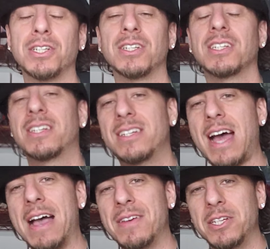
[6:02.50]
to
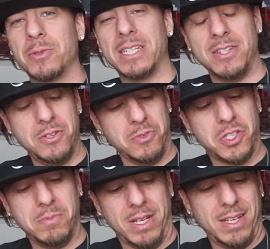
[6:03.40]
dive into it and do
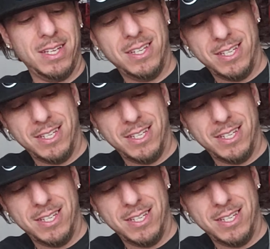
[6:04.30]
some, uh,